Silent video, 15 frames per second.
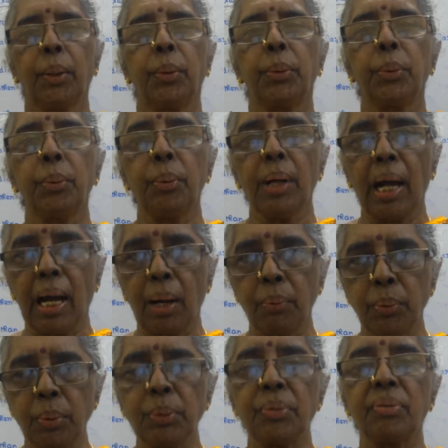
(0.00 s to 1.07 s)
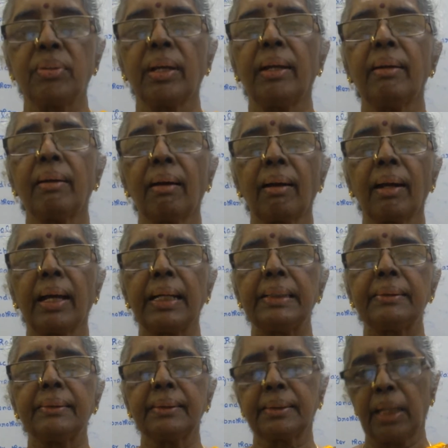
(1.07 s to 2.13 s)
you have to
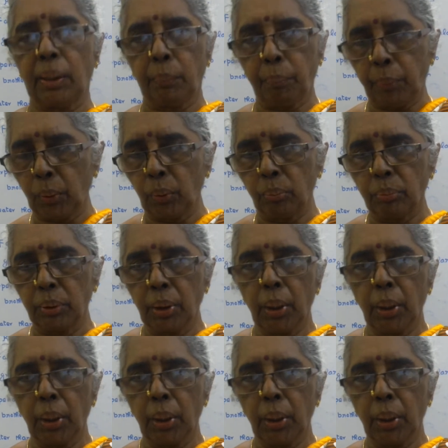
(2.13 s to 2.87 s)
generalize it and prove.